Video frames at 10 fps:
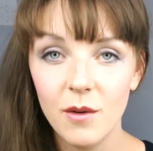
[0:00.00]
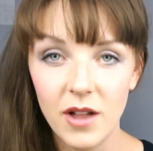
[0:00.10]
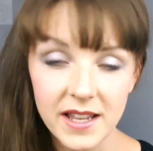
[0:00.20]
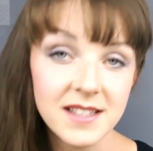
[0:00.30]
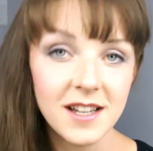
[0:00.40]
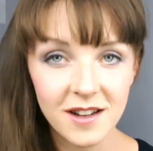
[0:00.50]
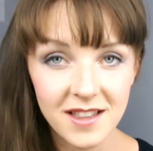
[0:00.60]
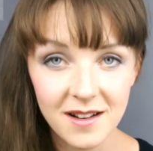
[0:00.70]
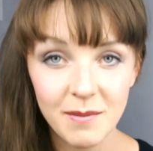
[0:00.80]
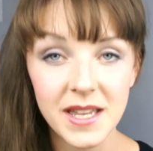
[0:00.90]
Well, I can tell you
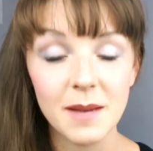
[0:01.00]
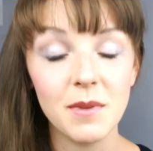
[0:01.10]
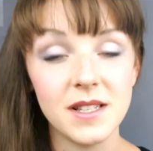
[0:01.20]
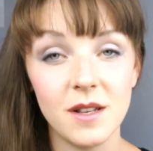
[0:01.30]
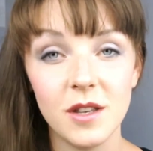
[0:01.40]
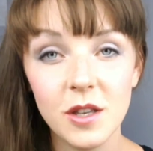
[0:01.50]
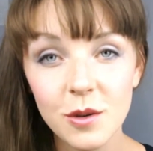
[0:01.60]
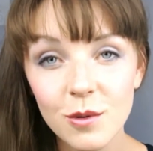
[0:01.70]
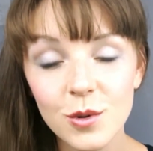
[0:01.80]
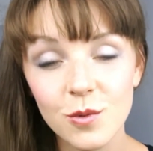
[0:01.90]
that makeup plays a
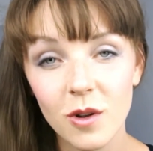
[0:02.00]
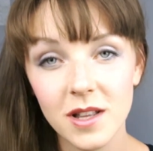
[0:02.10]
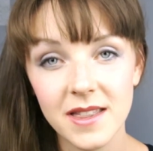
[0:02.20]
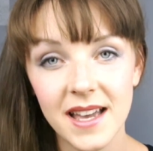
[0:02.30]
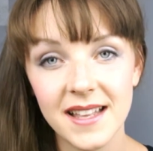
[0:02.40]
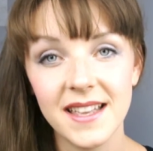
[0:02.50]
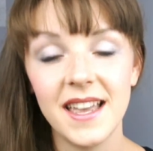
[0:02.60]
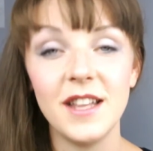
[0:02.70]
huge role in that,